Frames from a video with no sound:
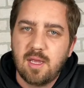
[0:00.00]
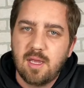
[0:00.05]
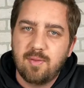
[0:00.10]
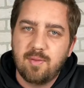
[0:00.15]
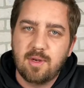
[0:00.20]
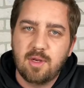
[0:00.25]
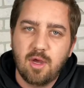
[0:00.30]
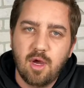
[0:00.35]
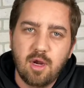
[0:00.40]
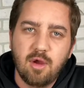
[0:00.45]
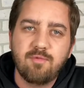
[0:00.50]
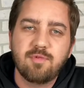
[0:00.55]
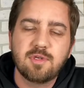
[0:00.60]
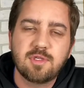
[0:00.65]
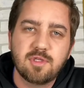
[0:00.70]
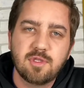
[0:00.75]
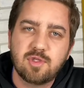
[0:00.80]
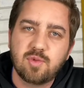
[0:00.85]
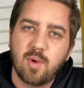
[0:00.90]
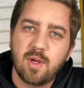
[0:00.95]
Then head over
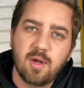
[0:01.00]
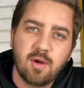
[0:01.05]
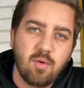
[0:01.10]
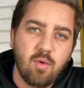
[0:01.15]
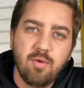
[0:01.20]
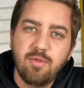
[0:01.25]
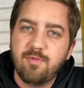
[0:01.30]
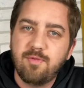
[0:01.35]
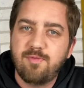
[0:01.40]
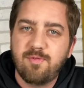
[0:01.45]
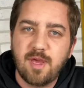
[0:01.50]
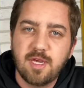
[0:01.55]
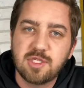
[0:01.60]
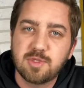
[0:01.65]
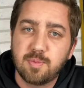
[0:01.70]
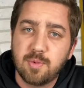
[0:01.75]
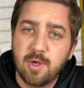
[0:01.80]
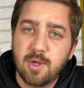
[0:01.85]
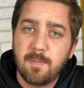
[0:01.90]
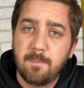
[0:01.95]
to the Twitter or the
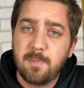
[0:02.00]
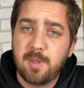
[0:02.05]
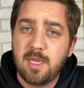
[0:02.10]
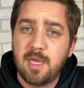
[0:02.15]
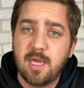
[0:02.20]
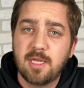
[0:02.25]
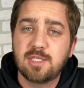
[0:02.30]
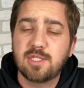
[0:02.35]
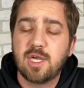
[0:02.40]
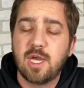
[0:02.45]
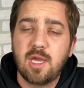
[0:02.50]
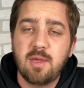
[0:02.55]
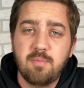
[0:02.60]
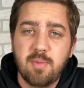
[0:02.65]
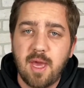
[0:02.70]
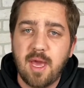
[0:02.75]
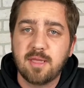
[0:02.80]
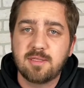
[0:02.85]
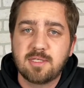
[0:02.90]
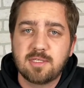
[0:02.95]
Facebook, PHA
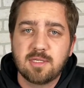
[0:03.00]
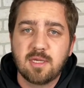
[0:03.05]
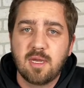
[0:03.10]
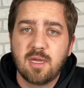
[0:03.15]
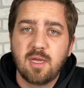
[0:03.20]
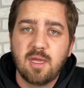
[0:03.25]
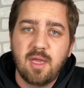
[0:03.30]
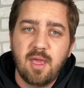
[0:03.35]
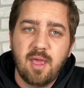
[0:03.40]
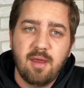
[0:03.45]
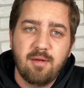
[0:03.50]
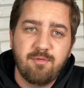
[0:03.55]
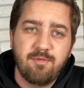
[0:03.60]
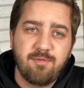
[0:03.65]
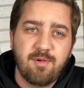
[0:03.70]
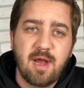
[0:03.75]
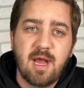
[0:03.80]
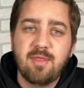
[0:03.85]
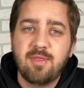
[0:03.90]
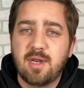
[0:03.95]
Bets, and
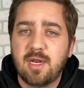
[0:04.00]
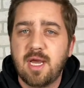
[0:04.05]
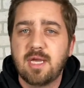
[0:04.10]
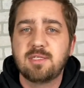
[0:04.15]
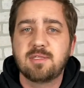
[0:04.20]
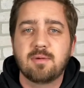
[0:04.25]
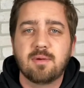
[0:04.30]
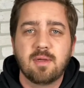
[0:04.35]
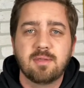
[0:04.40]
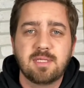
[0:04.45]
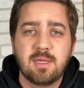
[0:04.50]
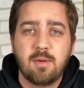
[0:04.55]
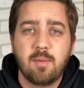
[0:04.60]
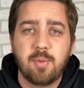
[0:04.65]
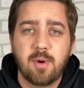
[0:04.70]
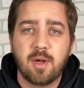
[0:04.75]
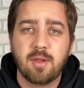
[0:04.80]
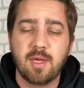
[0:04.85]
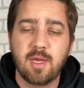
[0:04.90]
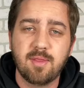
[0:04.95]
find the Knights of the Round Table
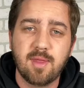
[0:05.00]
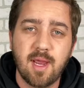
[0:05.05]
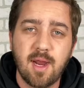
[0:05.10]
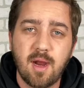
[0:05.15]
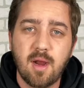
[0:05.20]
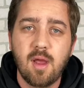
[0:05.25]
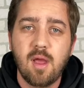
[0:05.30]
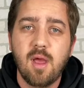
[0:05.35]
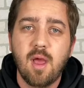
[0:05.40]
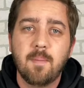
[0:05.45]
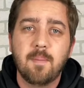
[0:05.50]
Parlay there.